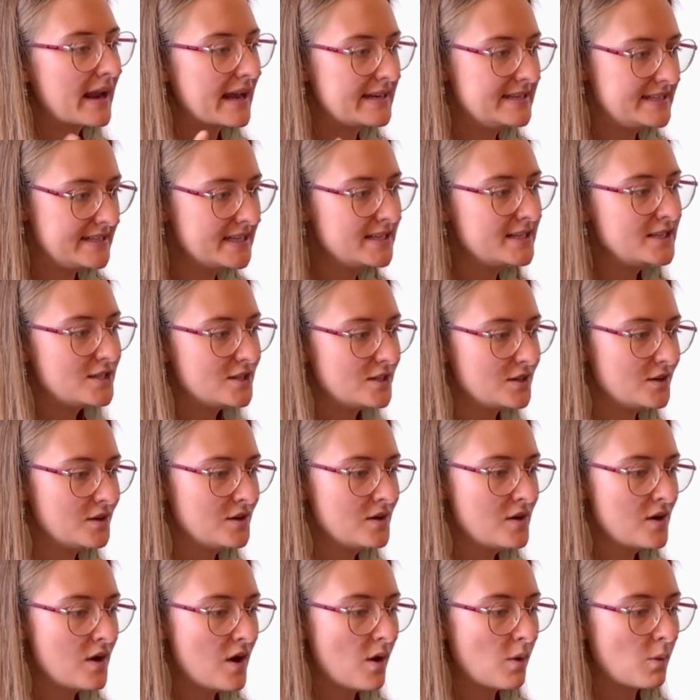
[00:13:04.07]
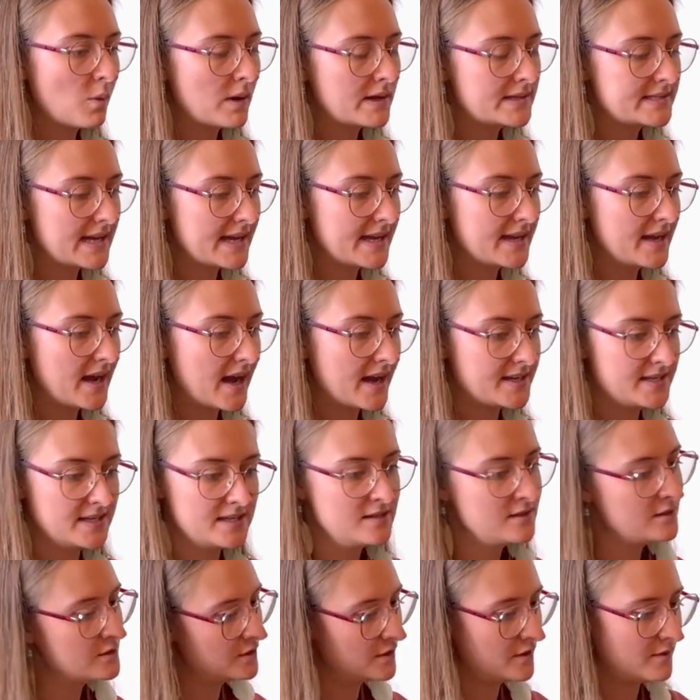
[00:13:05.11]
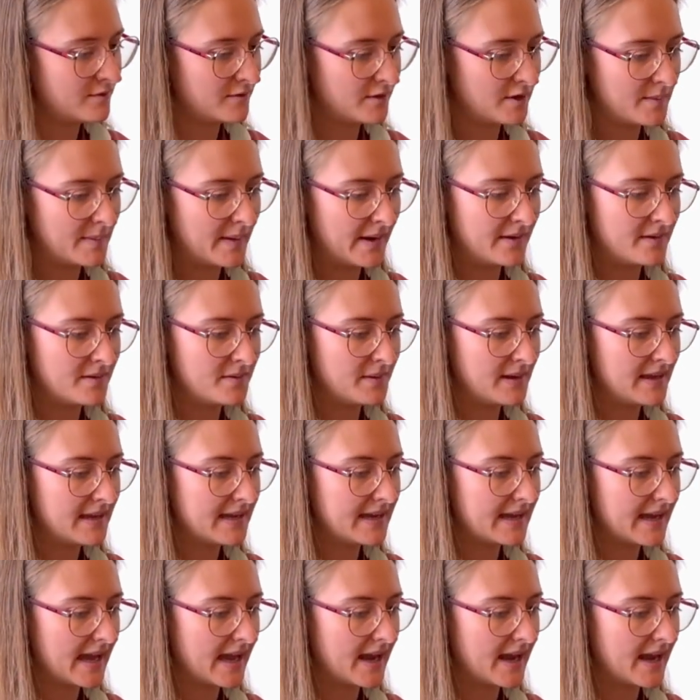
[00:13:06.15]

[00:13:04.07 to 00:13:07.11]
I did do was I didn't do it for about a week